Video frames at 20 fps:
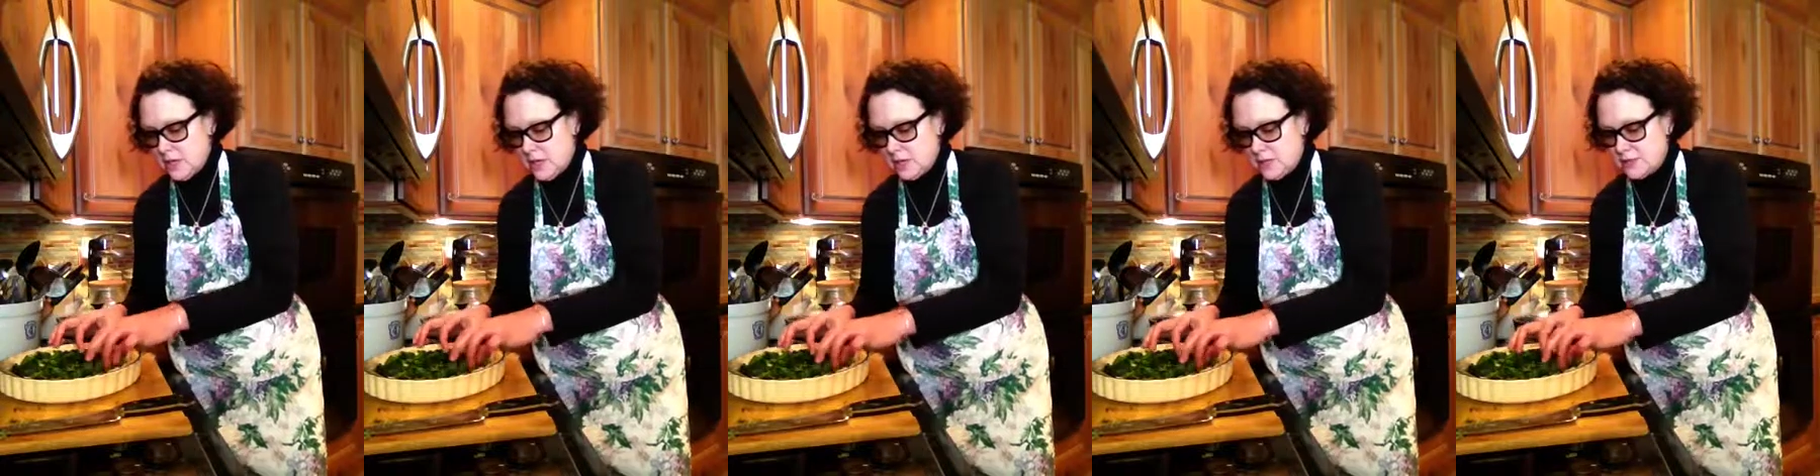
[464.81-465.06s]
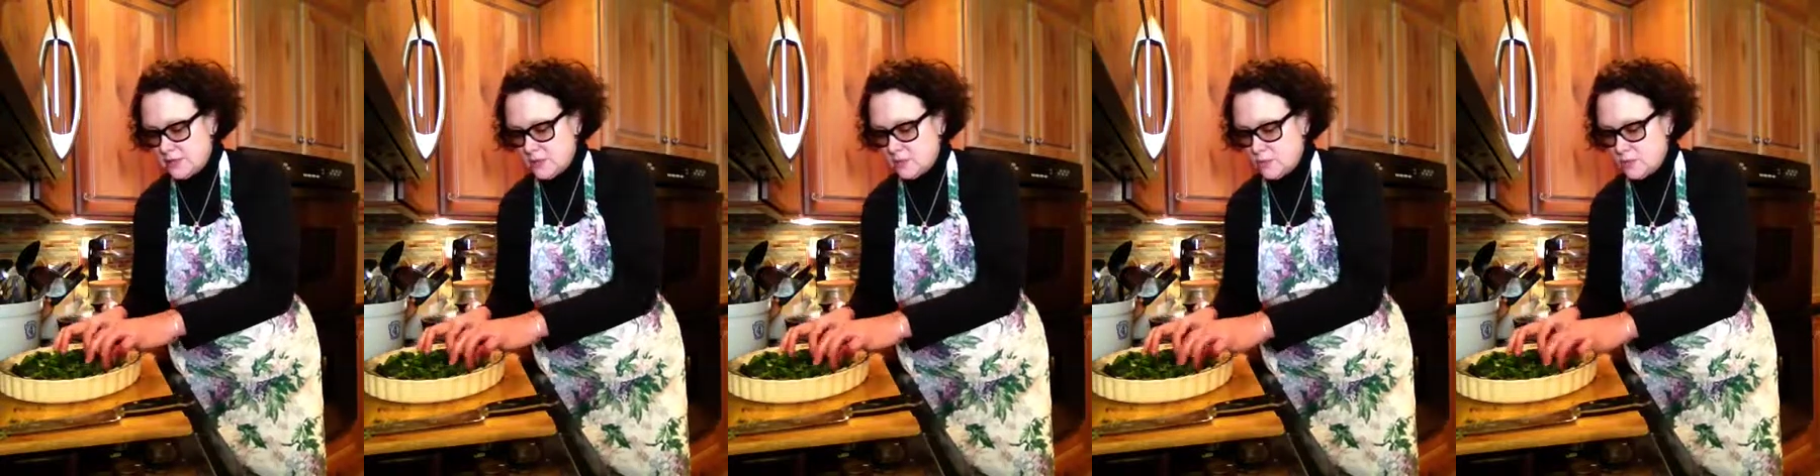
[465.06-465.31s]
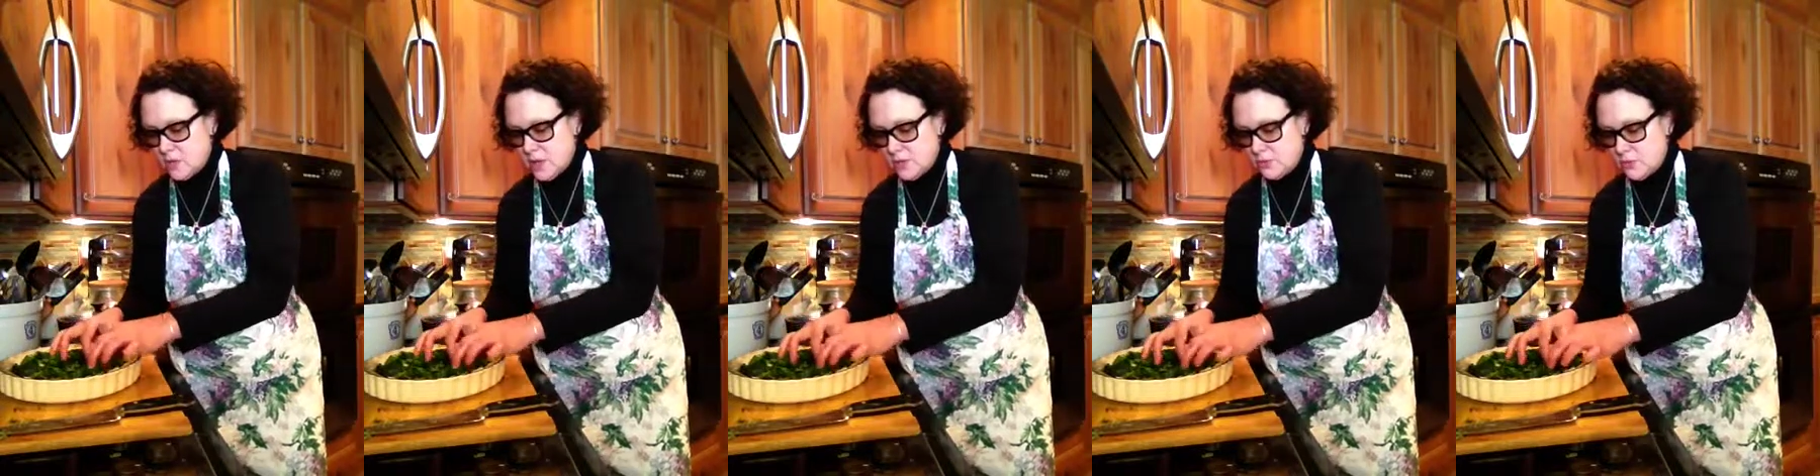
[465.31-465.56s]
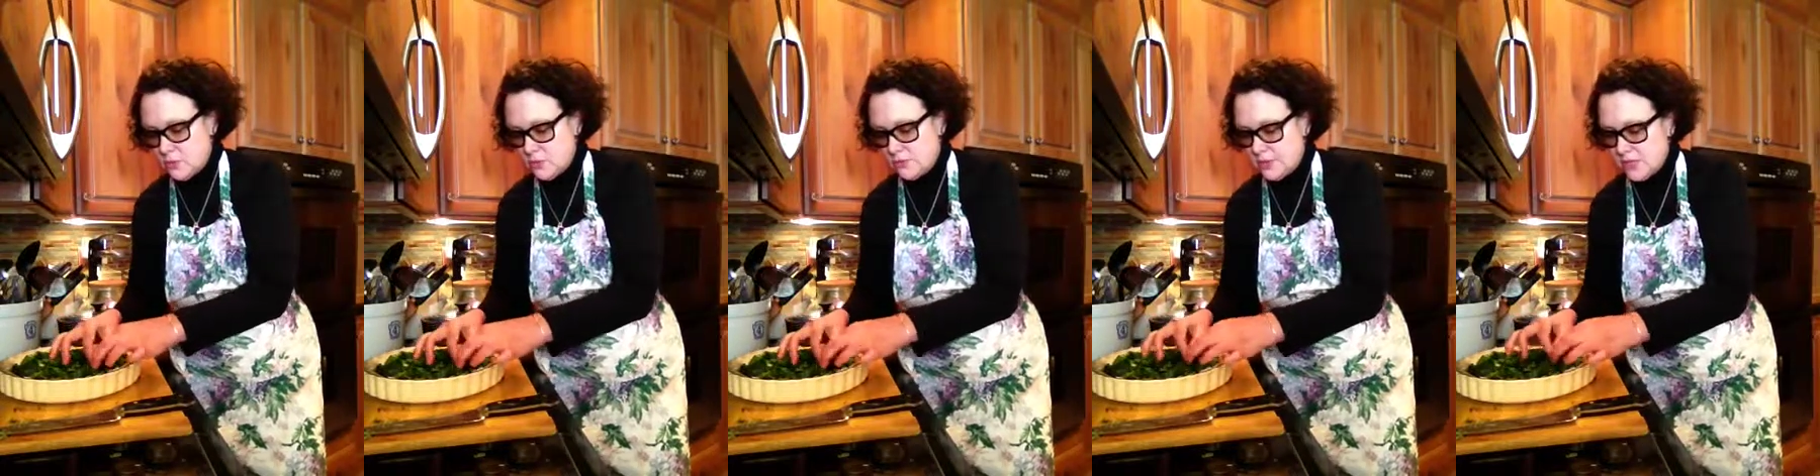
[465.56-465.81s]
here's
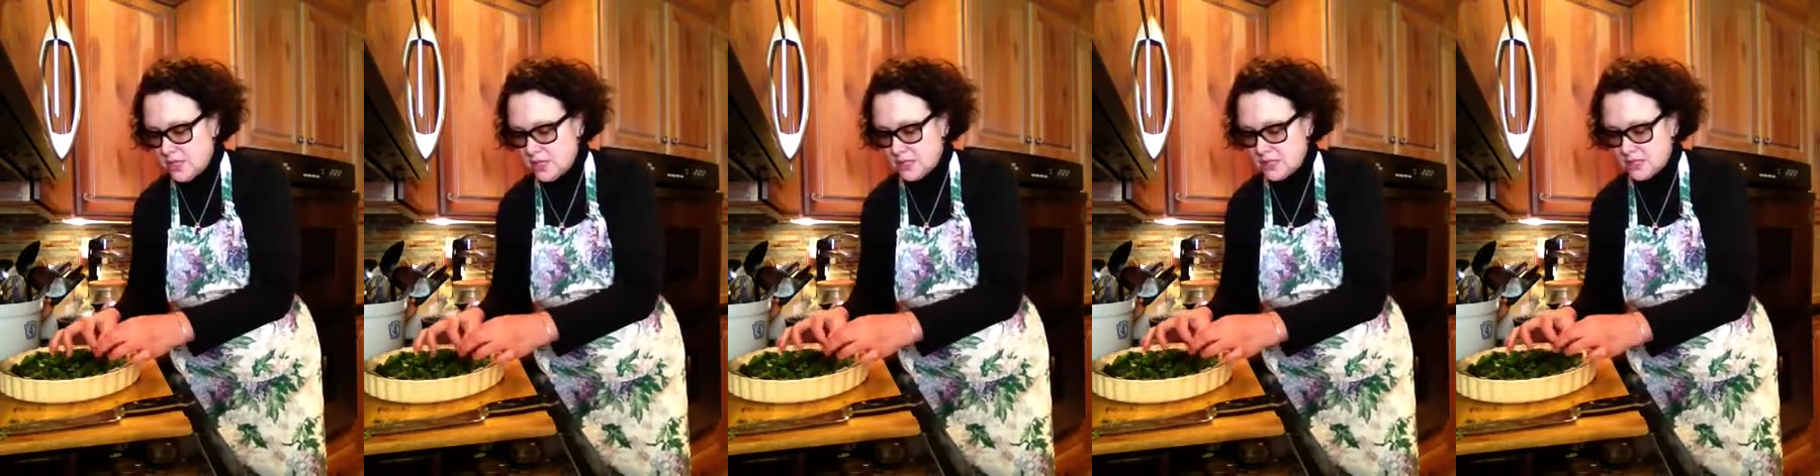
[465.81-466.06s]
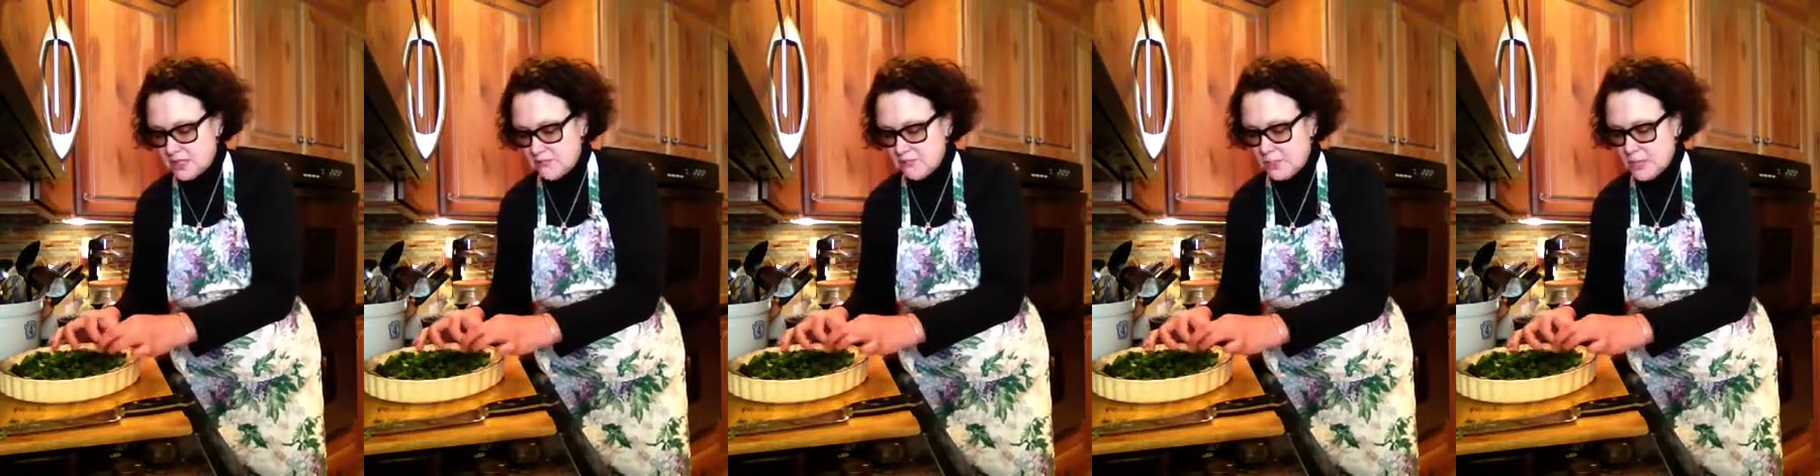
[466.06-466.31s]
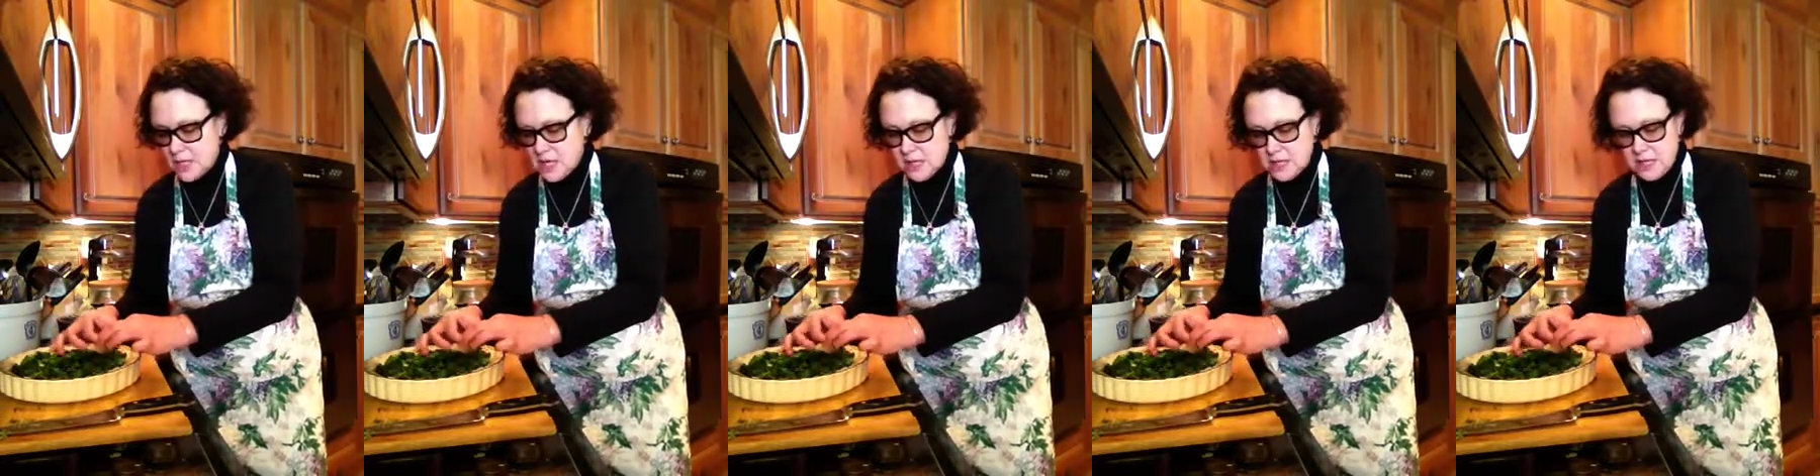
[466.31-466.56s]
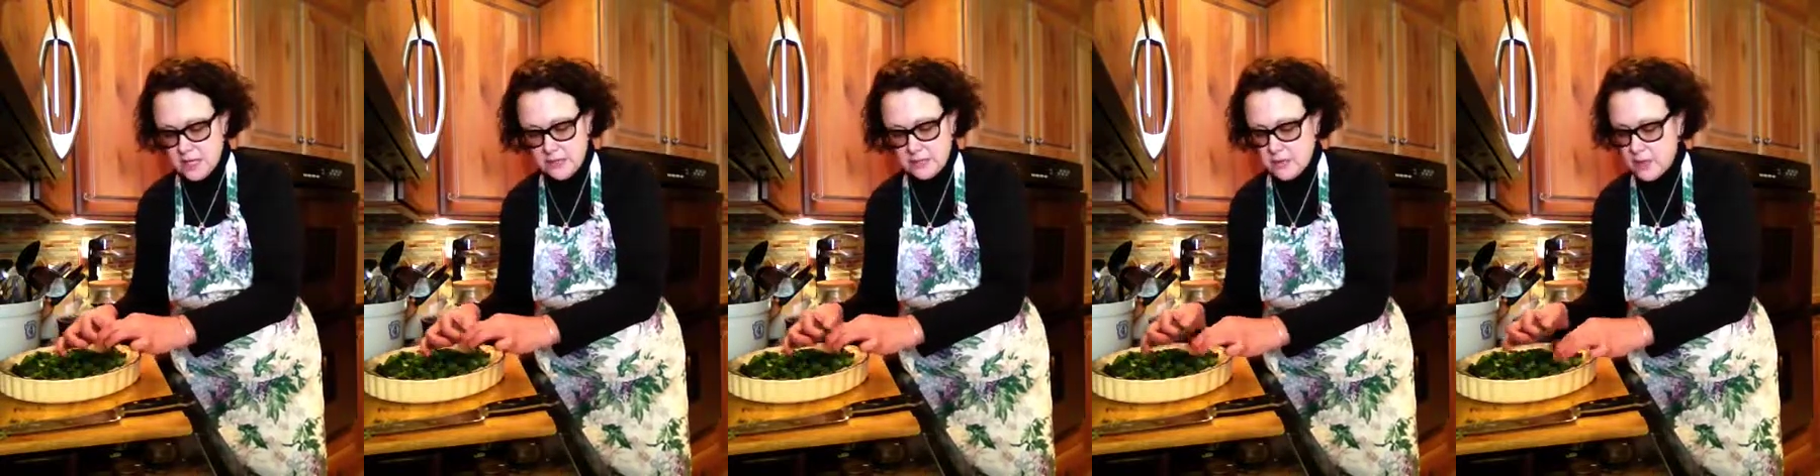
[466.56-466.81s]
one more piece of
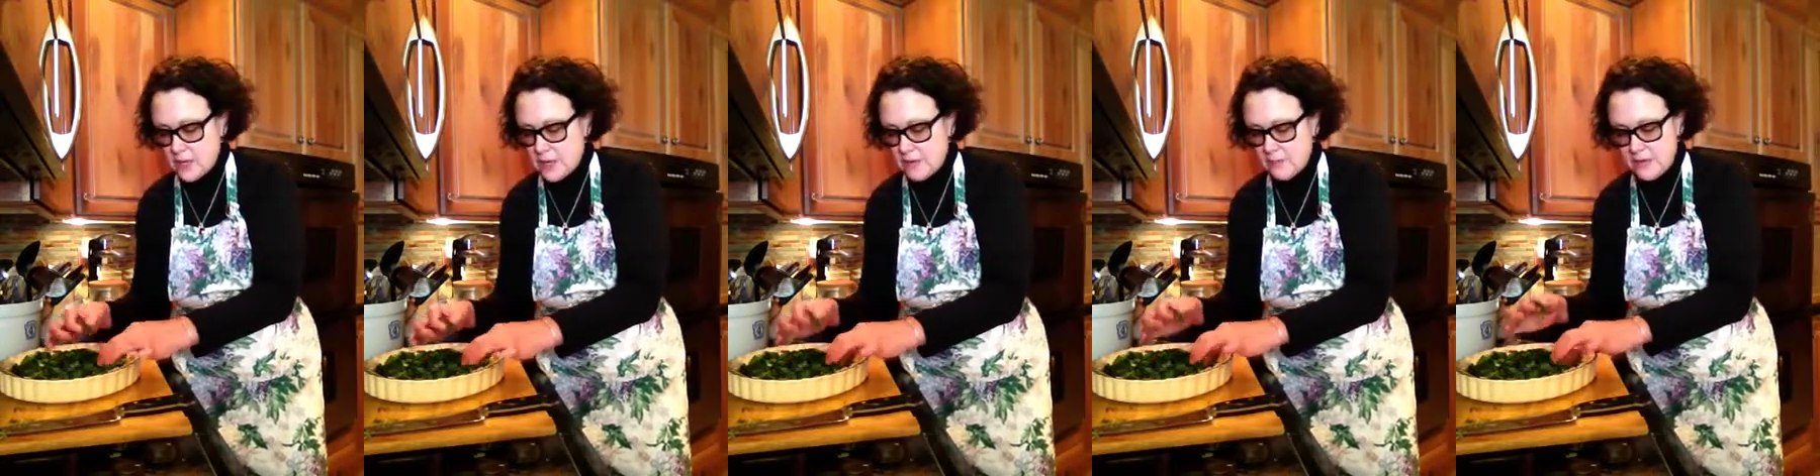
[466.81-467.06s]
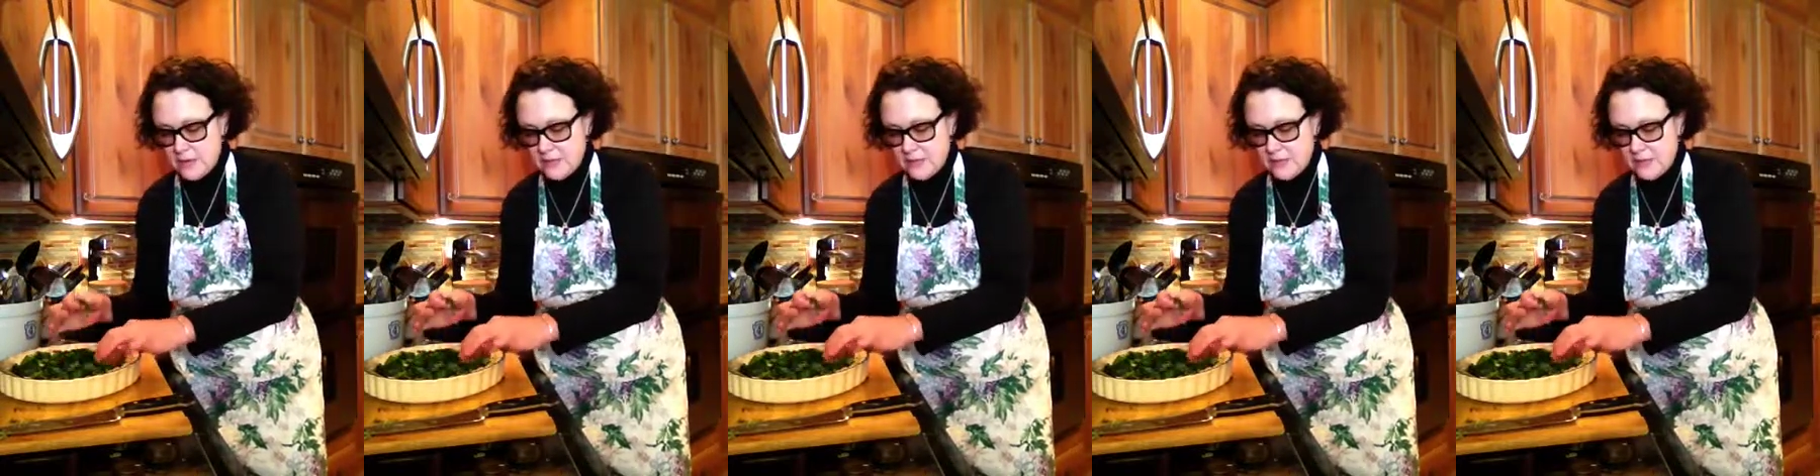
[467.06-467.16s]
broccoli rabe,